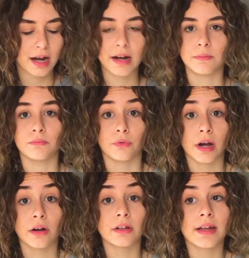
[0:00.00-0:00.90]
I'm
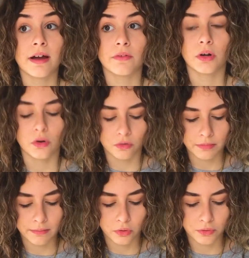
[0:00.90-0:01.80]
rarely ever
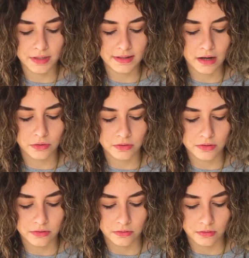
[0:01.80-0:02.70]
home. I'm always out
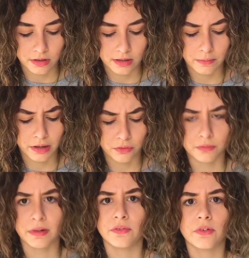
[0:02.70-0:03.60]
and about
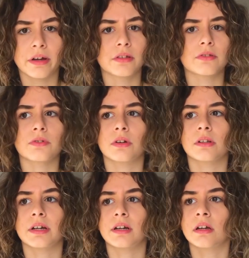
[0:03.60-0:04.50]
with my friends,
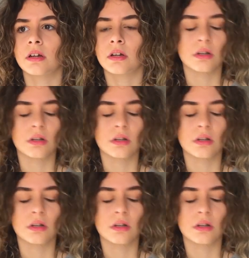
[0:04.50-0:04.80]
or like,